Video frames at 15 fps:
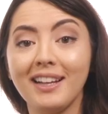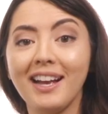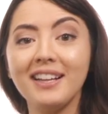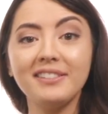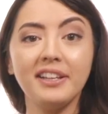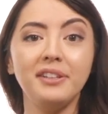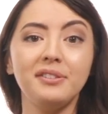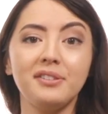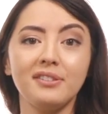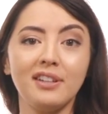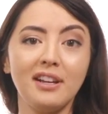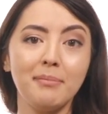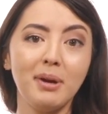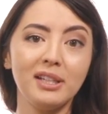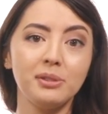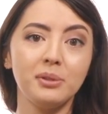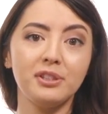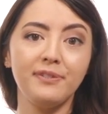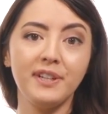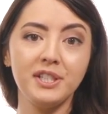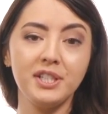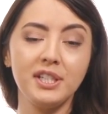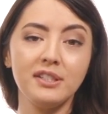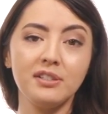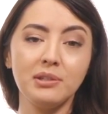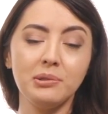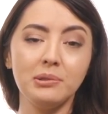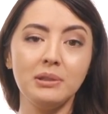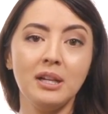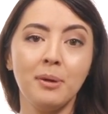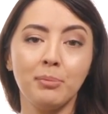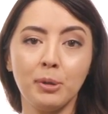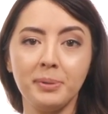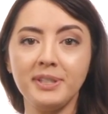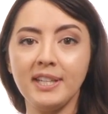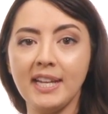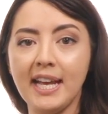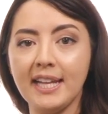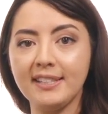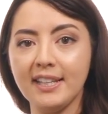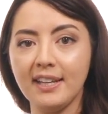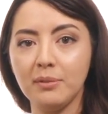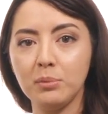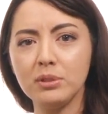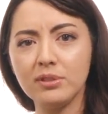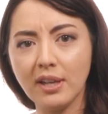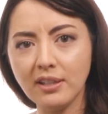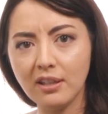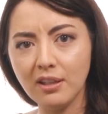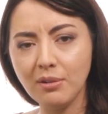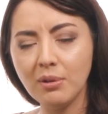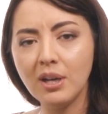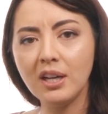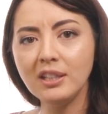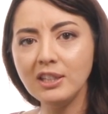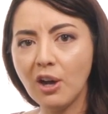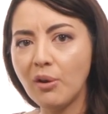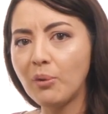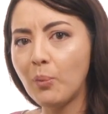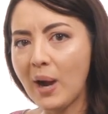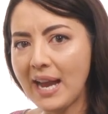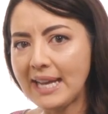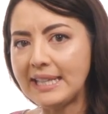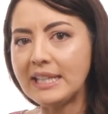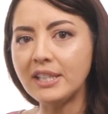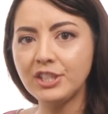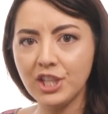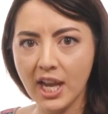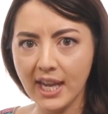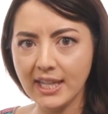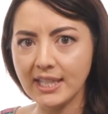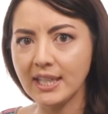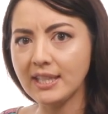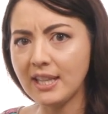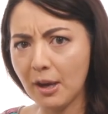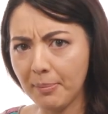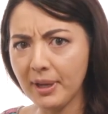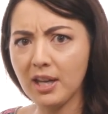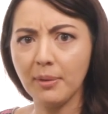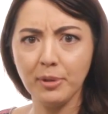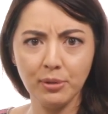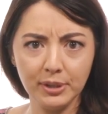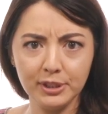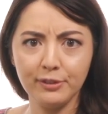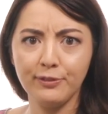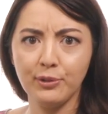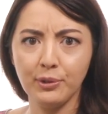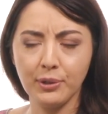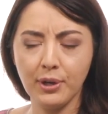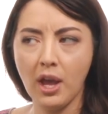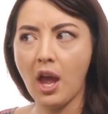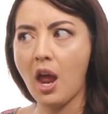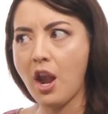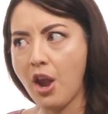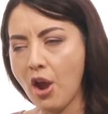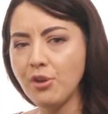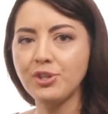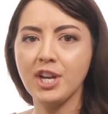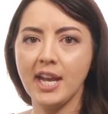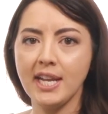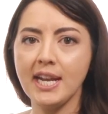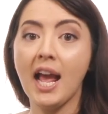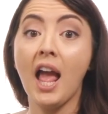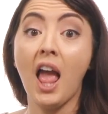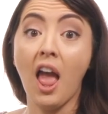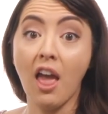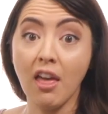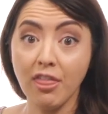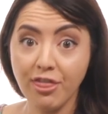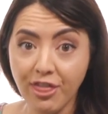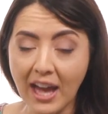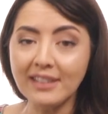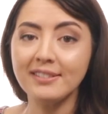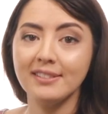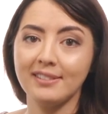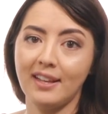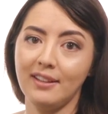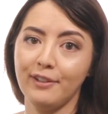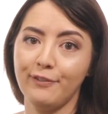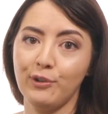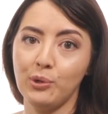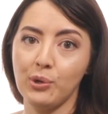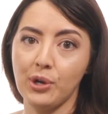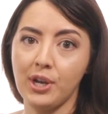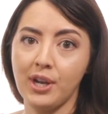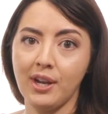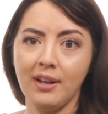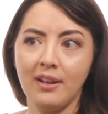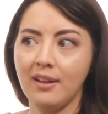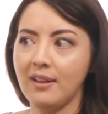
As they used to say at my Swiss finishing school, proper dinner etiquette will take you a long way, Jane. Now pick up your oyster fork. No, Jane, that's a salad fork.